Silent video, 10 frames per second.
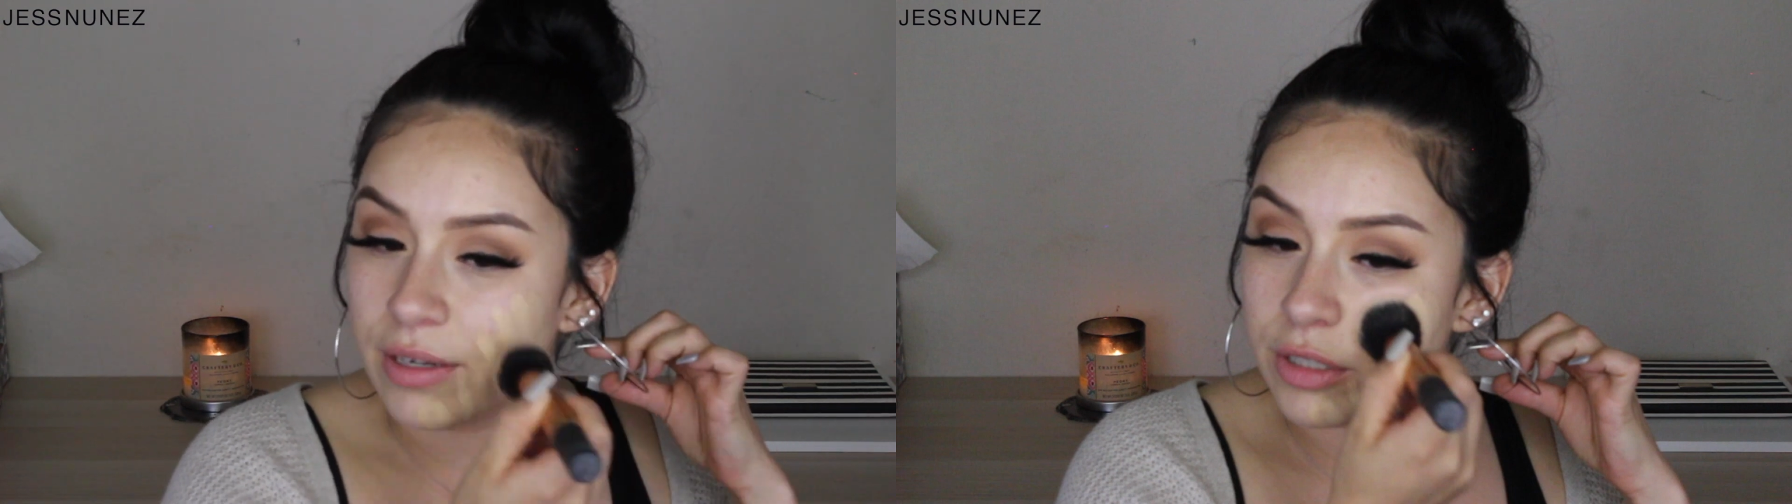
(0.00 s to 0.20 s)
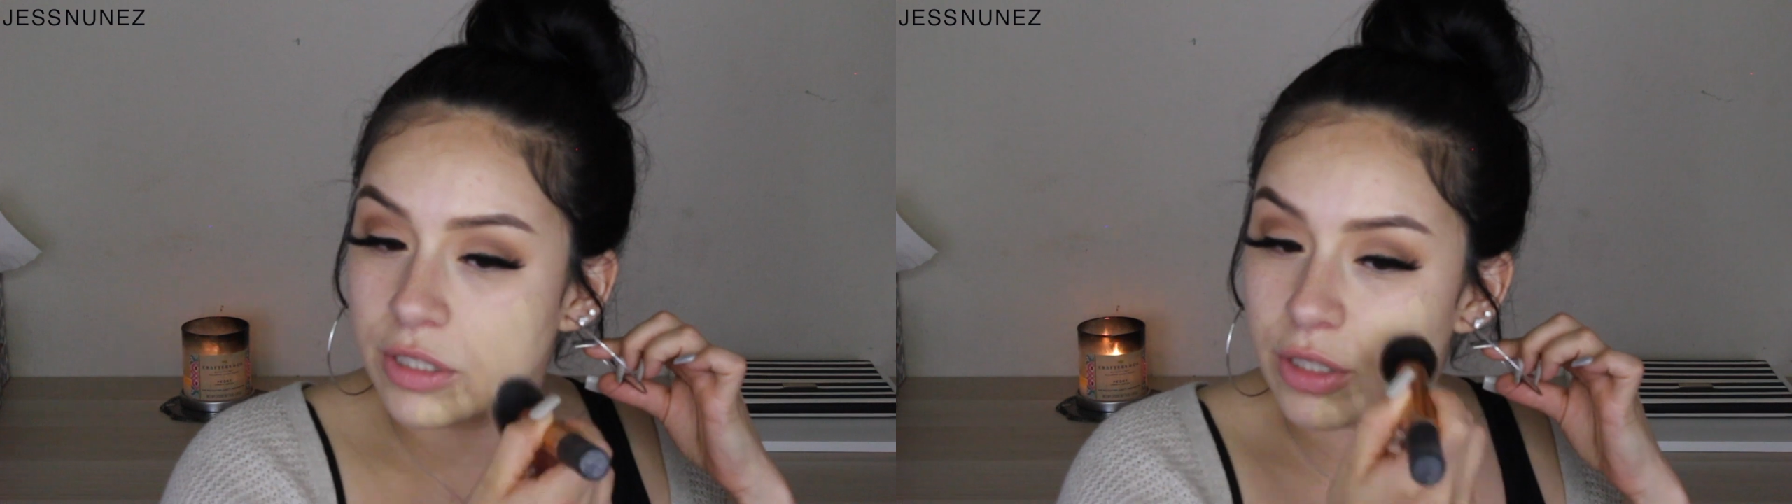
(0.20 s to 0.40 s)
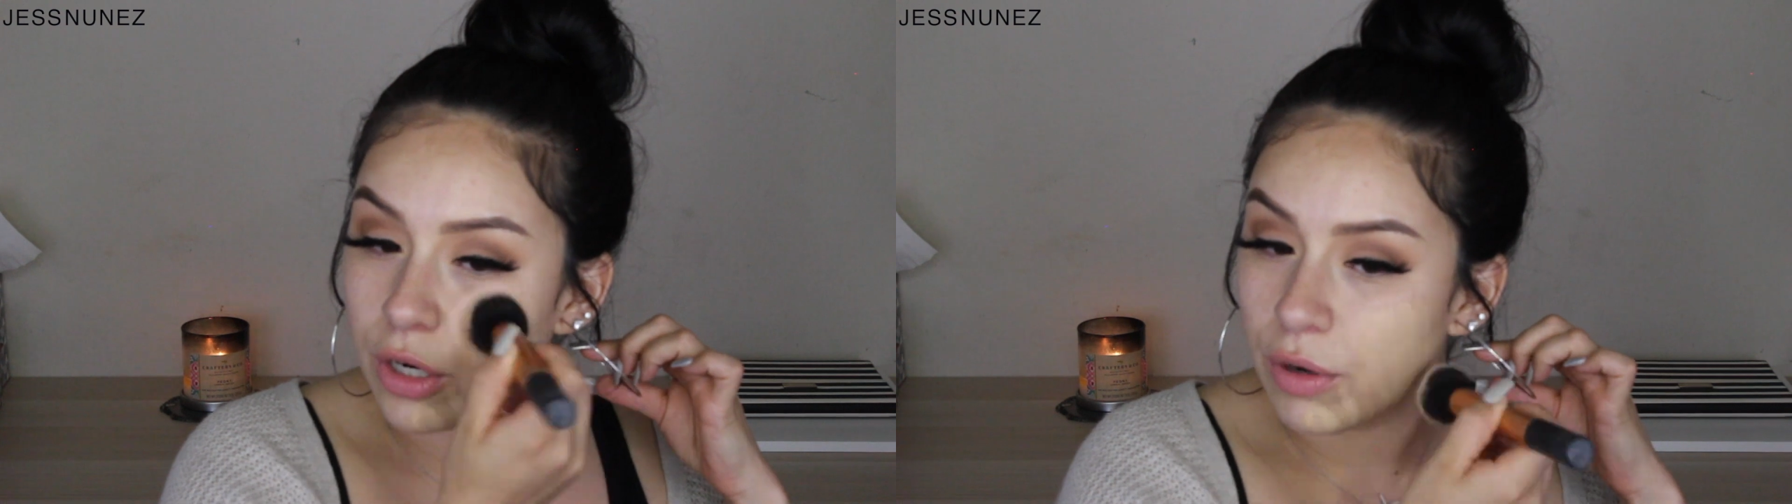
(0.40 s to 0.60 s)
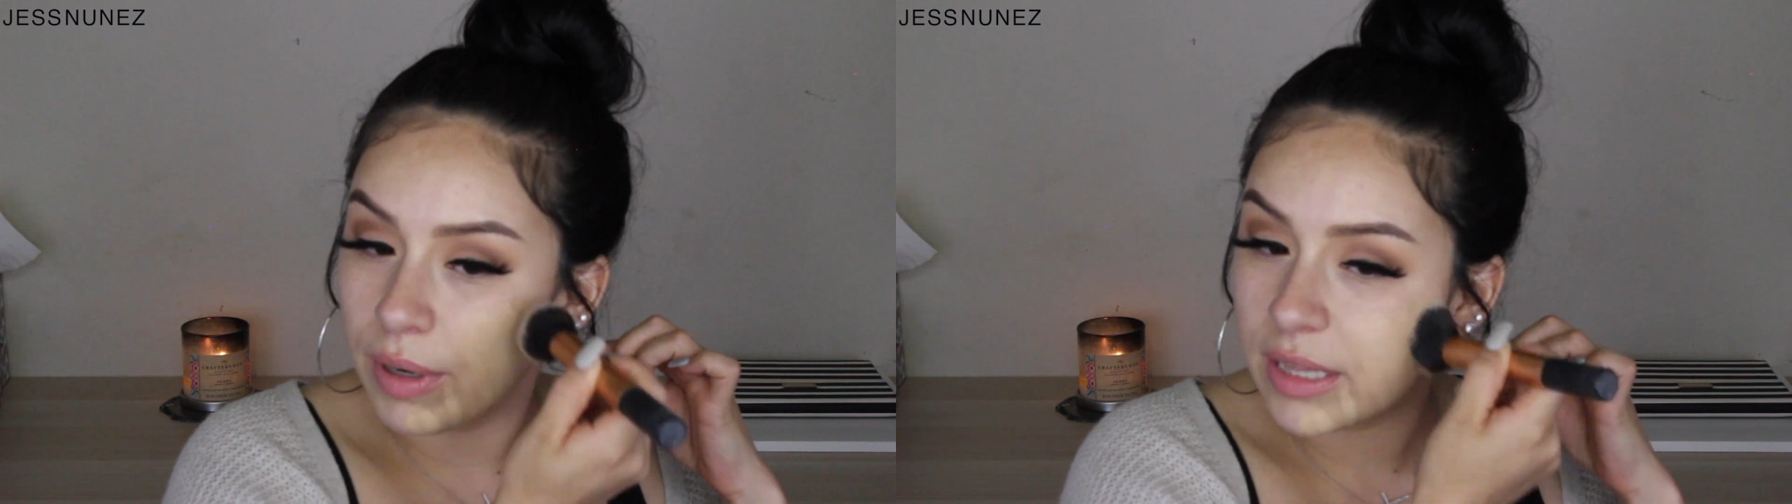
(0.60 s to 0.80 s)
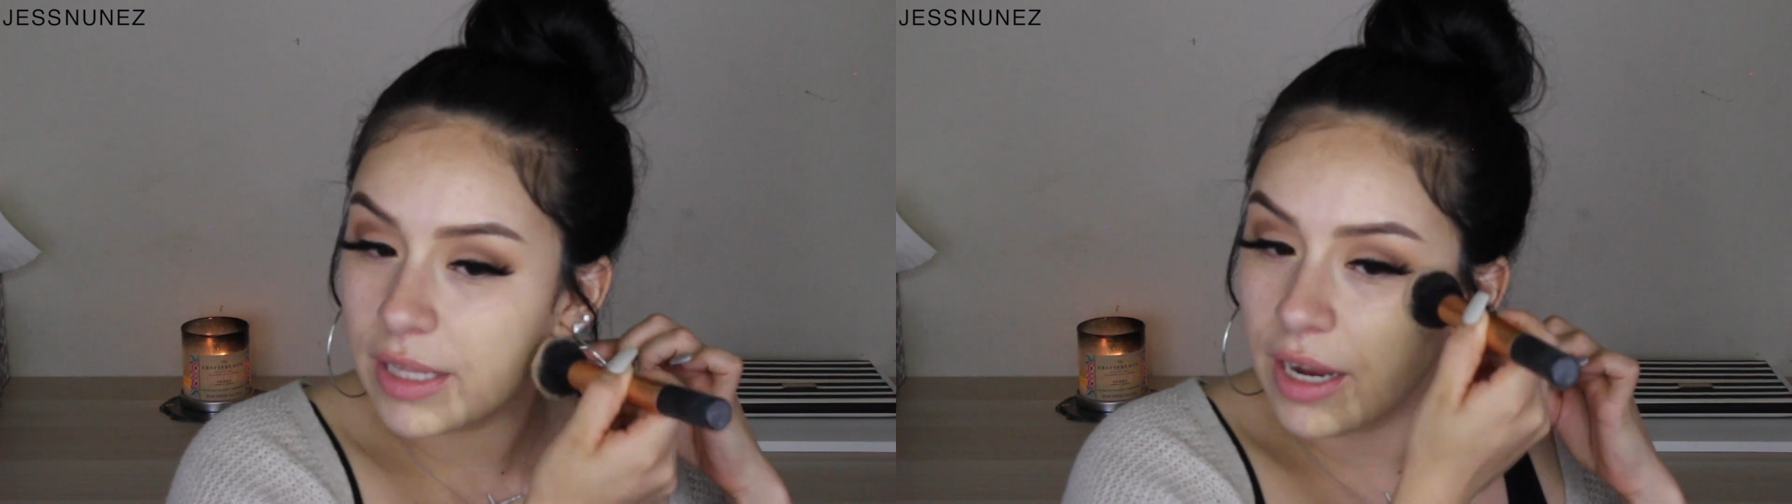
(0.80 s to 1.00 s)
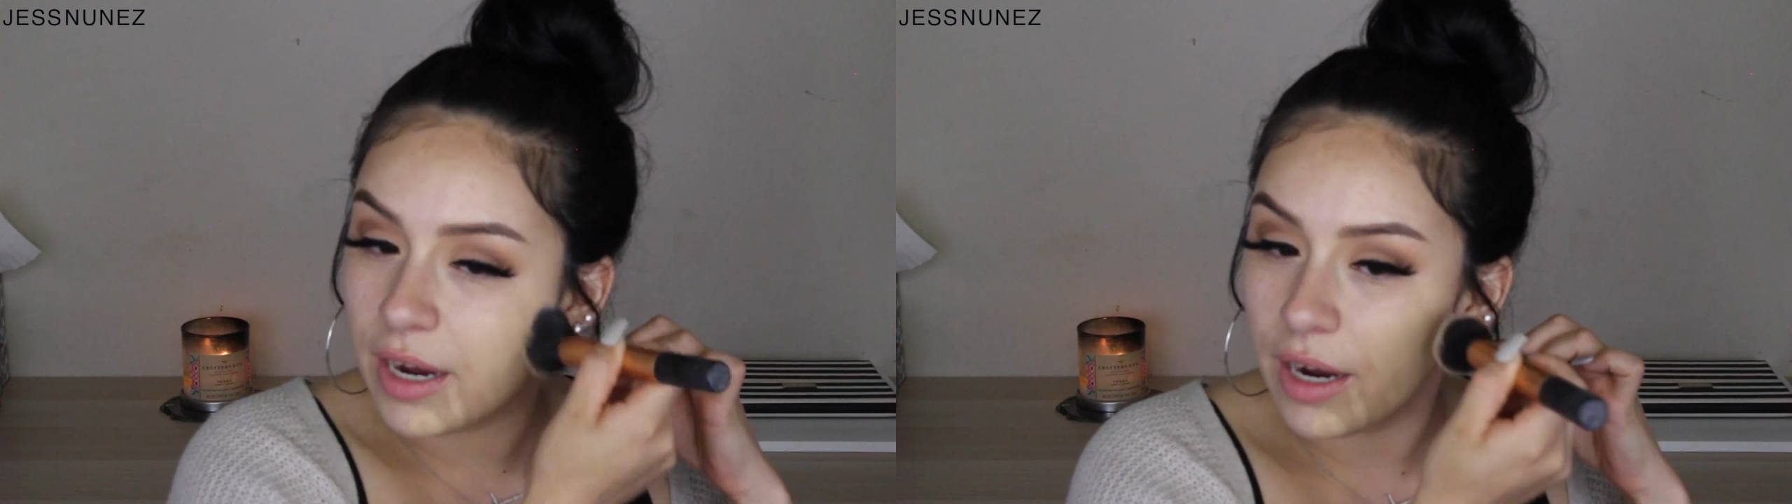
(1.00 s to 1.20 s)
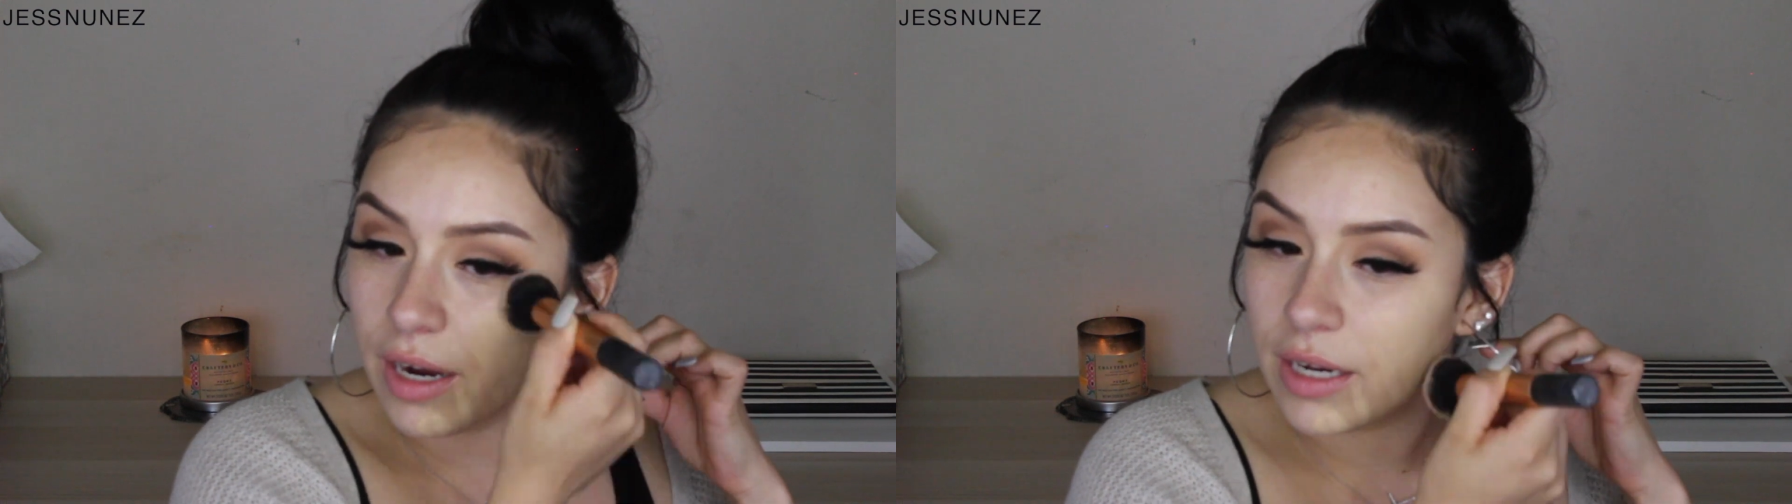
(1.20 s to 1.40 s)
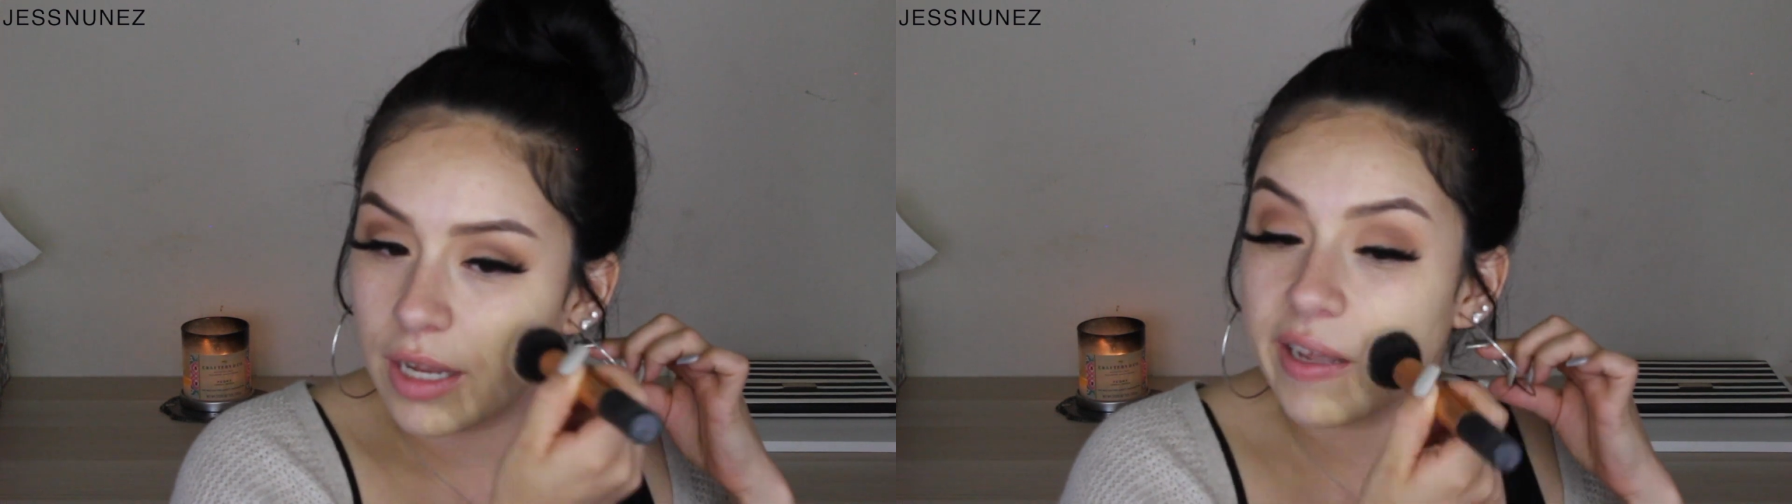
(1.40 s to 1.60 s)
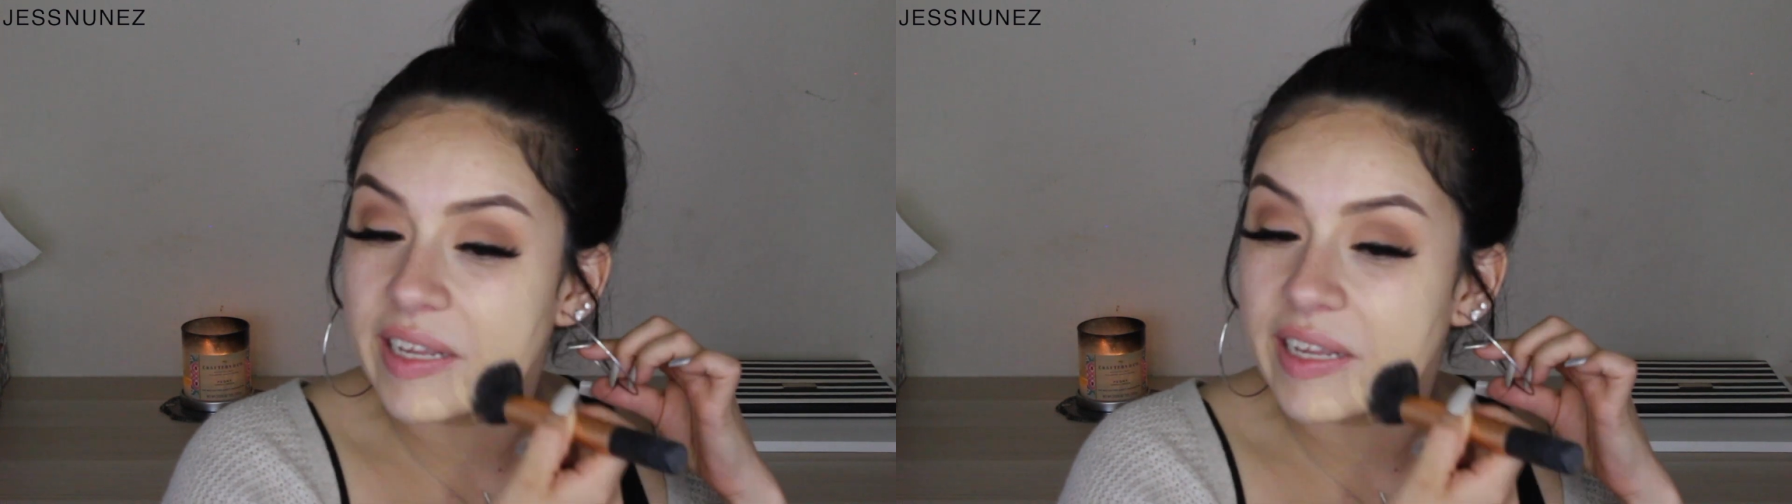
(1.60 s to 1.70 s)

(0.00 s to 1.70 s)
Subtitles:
There's this girl right there,